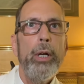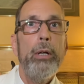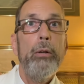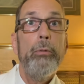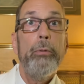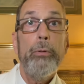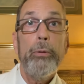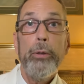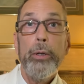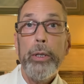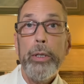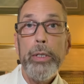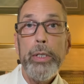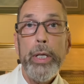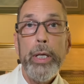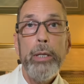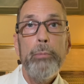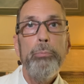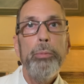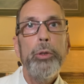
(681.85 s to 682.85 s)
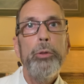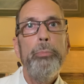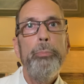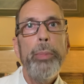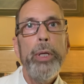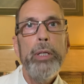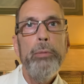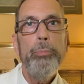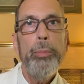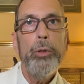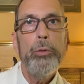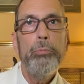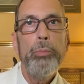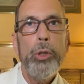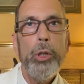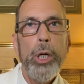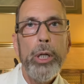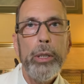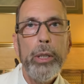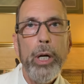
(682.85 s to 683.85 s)
For example, people
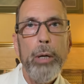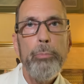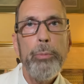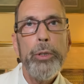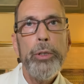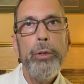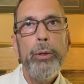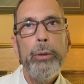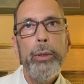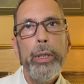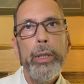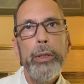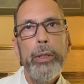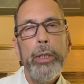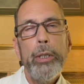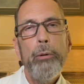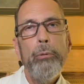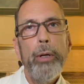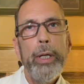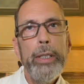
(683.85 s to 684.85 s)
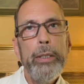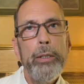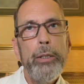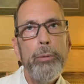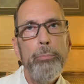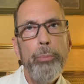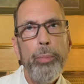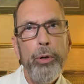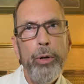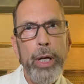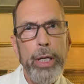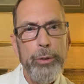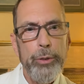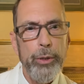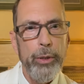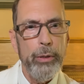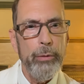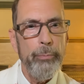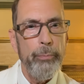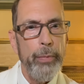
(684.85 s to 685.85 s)
brought up during the Great
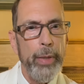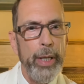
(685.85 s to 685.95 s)
Depression